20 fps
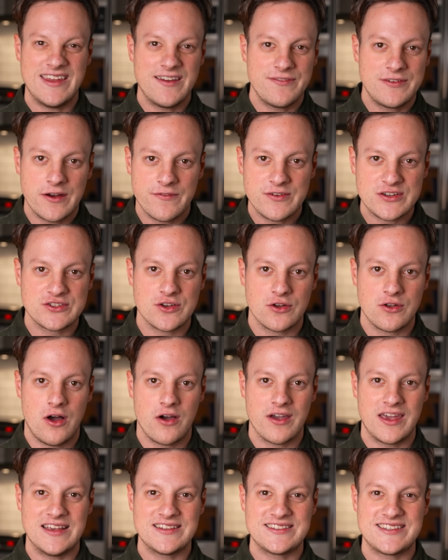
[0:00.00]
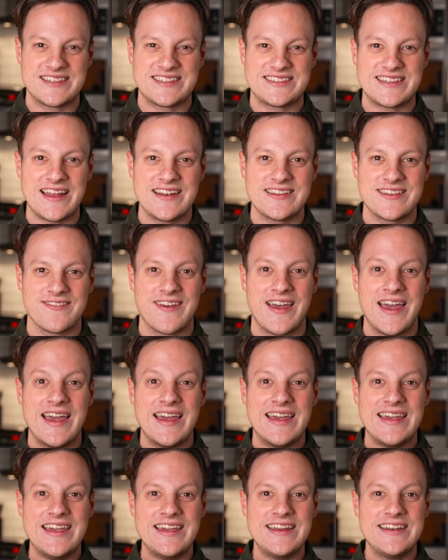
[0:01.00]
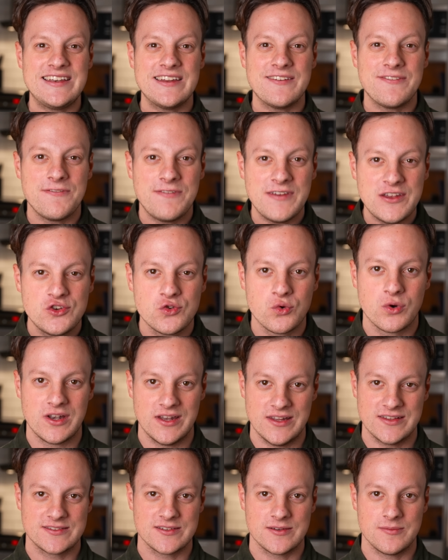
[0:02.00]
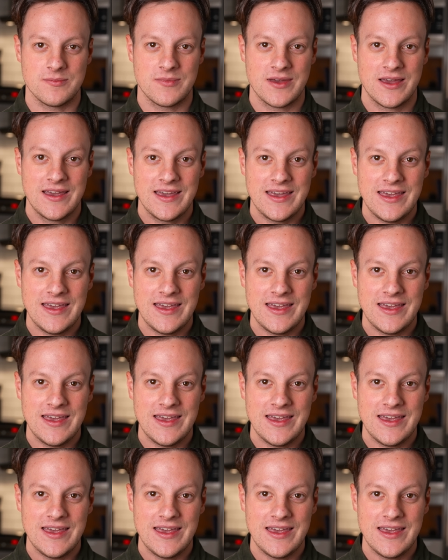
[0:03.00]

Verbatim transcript: lived here for so long is the sense of individualism